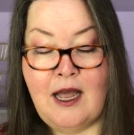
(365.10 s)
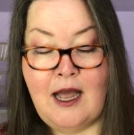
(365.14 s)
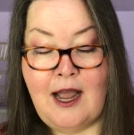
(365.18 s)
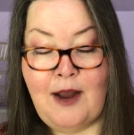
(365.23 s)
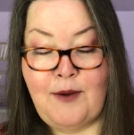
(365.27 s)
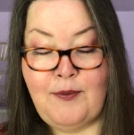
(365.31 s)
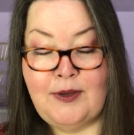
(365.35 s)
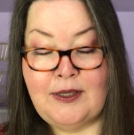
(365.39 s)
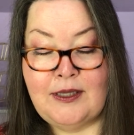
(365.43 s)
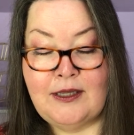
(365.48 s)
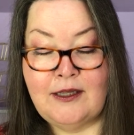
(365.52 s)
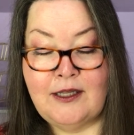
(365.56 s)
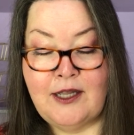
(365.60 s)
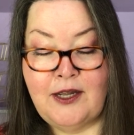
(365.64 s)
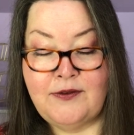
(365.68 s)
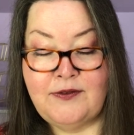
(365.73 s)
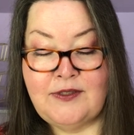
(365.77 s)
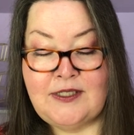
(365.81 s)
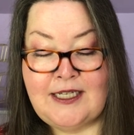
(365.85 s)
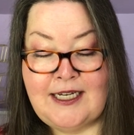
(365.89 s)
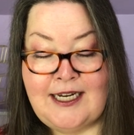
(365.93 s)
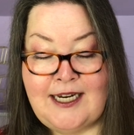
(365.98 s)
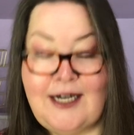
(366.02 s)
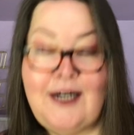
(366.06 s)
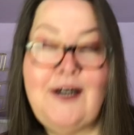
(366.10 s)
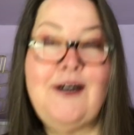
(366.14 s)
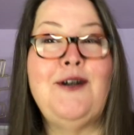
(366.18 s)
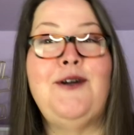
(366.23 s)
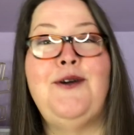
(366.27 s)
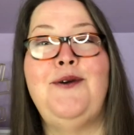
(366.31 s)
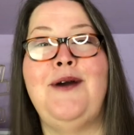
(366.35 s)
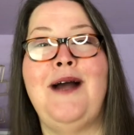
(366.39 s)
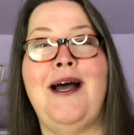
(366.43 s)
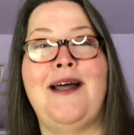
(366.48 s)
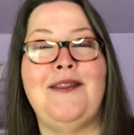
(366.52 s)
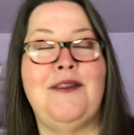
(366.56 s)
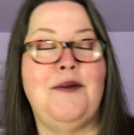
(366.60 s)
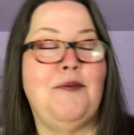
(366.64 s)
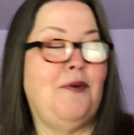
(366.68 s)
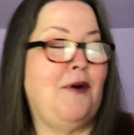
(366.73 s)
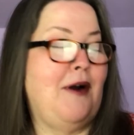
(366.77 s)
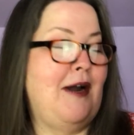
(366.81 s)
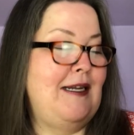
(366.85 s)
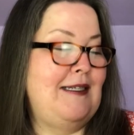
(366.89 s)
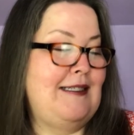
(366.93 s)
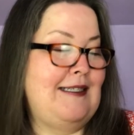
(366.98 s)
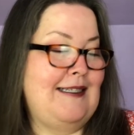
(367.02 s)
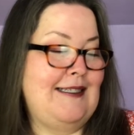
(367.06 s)
I would love to hear who got the
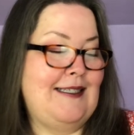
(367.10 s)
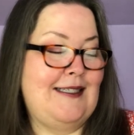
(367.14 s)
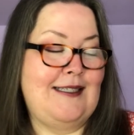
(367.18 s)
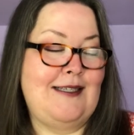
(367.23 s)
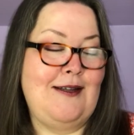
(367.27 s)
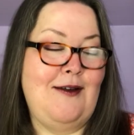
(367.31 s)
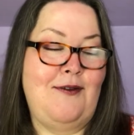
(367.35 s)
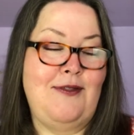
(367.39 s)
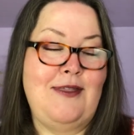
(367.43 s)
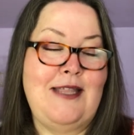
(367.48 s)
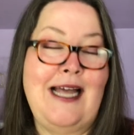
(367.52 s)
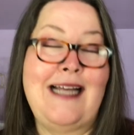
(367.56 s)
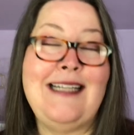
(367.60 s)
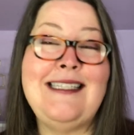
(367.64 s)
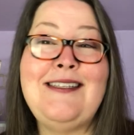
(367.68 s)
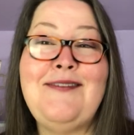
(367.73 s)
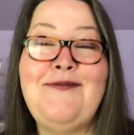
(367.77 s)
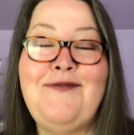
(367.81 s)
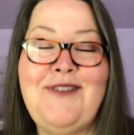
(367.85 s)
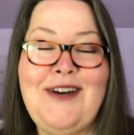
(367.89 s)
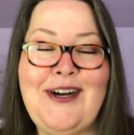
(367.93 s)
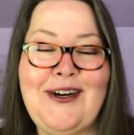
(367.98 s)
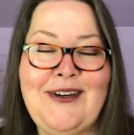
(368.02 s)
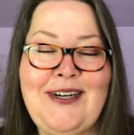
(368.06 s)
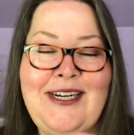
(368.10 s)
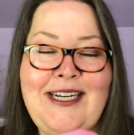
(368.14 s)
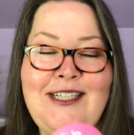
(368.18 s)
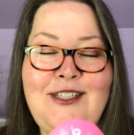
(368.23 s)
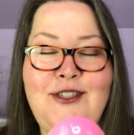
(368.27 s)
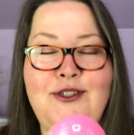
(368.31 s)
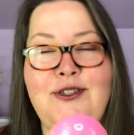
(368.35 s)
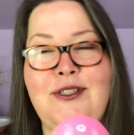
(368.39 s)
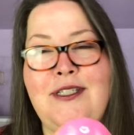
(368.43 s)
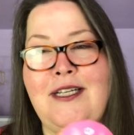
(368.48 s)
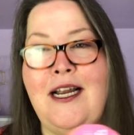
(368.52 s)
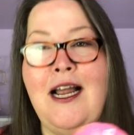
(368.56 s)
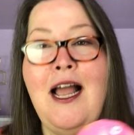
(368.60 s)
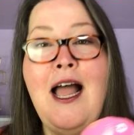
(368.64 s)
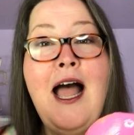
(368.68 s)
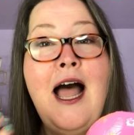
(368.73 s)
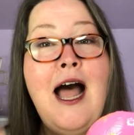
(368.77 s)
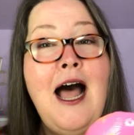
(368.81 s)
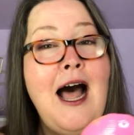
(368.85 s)
prizes. So that's very interesting.